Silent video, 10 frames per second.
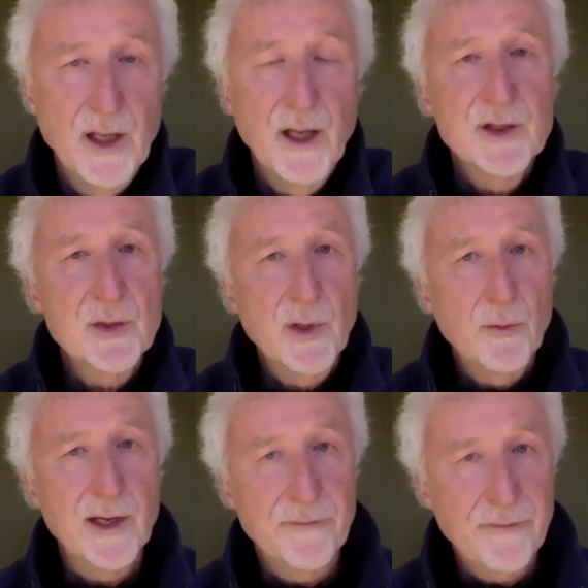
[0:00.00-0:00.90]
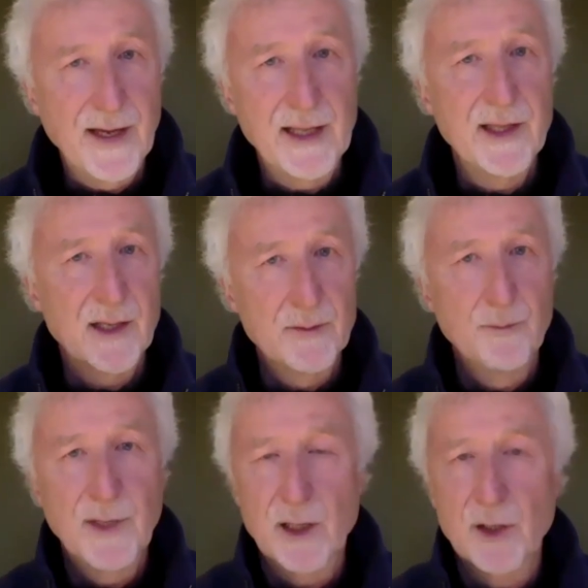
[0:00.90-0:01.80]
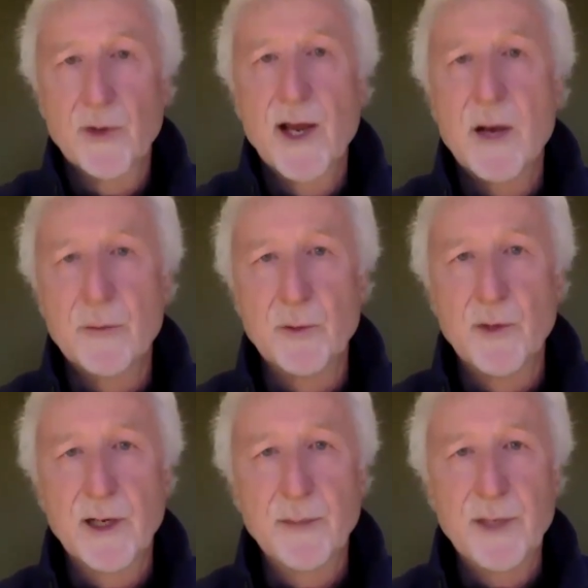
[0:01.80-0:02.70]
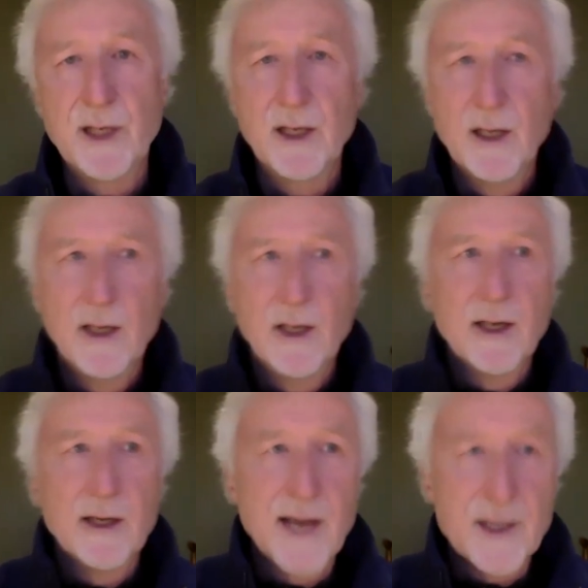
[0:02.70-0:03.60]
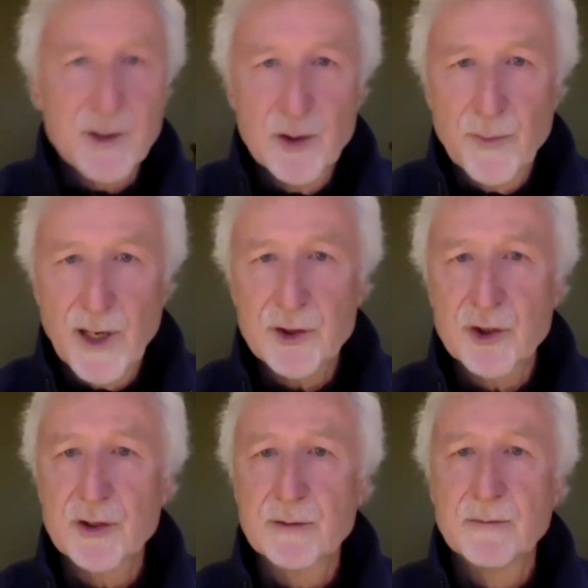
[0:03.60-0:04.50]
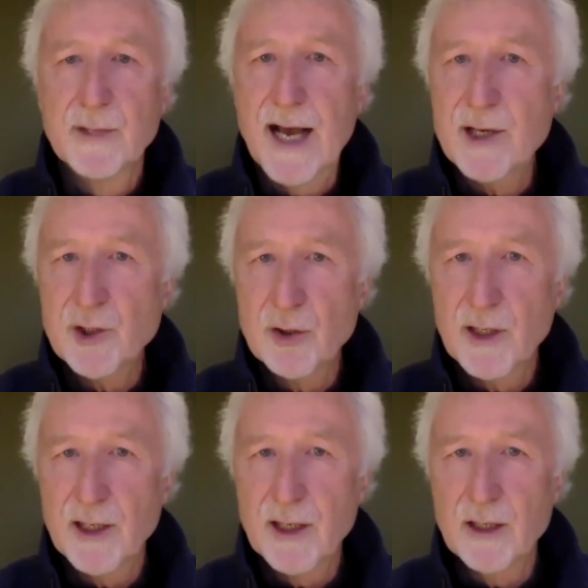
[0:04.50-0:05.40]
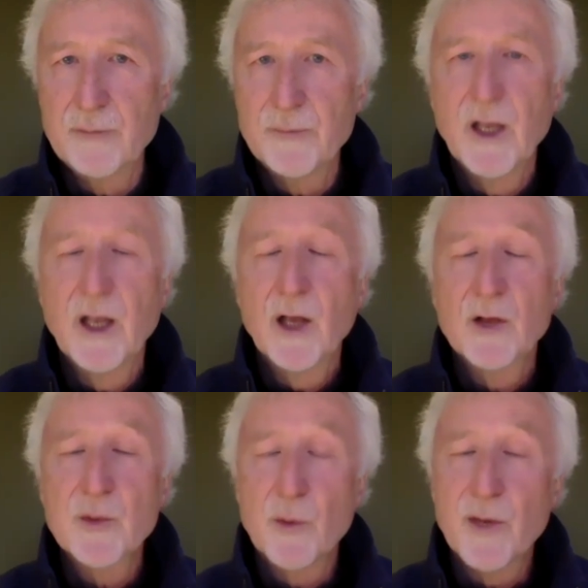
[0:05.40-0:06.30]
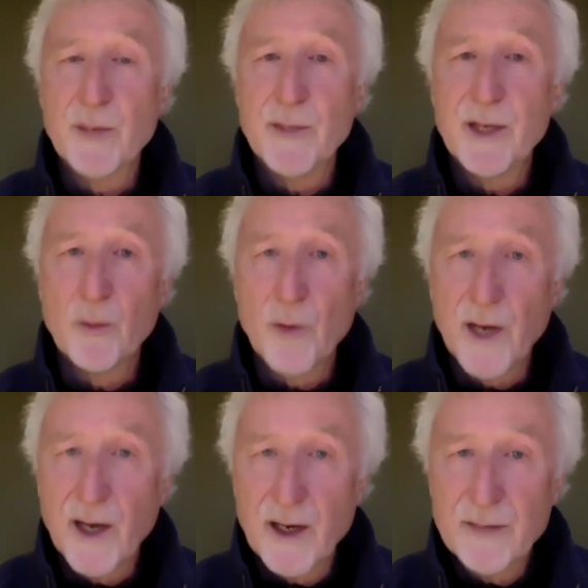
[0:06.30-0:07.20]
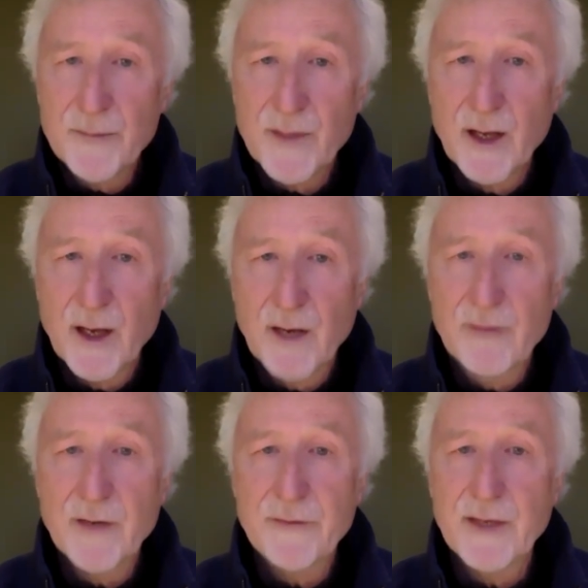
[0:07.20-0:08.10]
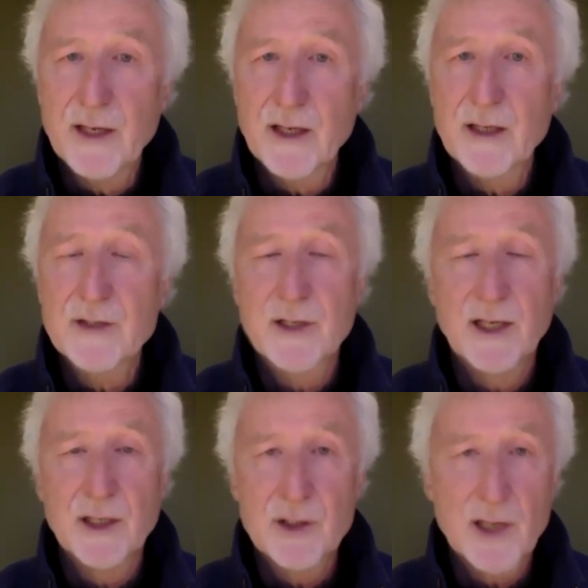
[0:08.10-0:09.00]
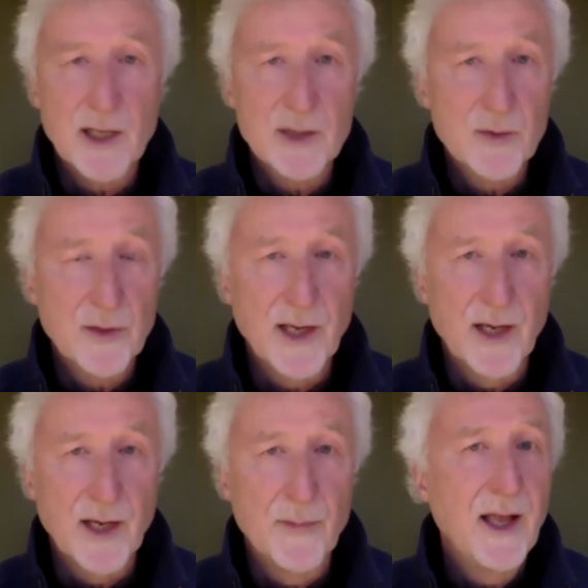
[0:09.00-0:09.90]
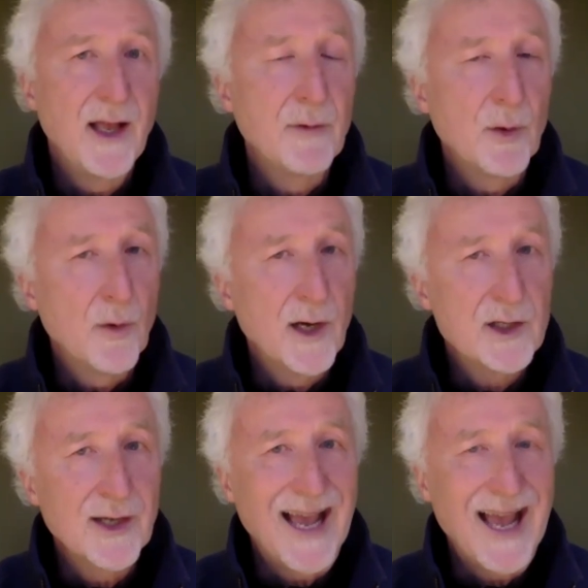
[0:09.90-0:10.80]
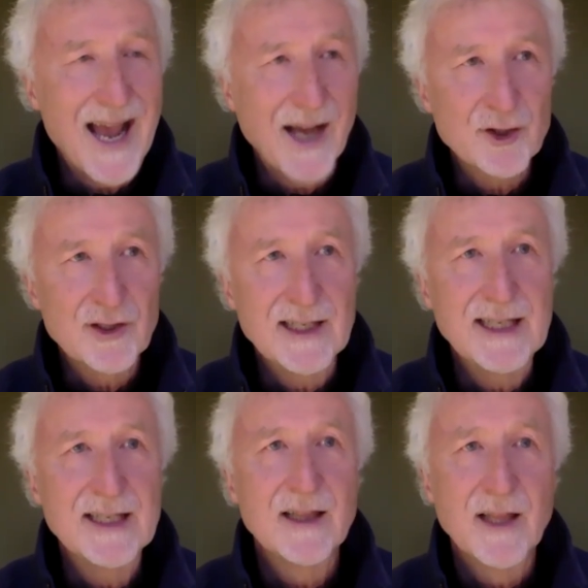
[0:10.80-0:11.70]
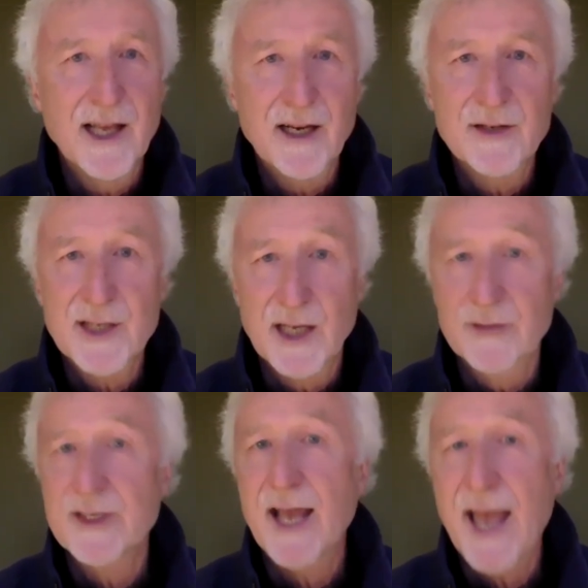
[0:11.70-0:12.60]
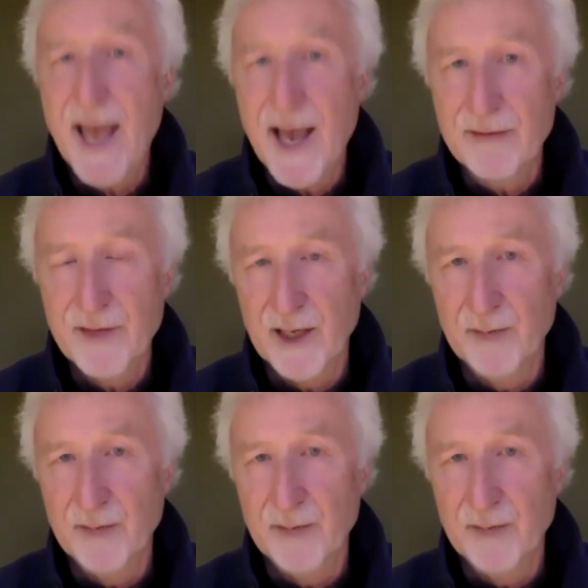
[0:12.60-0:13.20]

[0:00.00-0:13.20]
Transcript: So we want to find that middle ground. We want to be not too much, not too little. So we want to be aware of our feelings, in touch with them, and we want to actually let ourselves have them.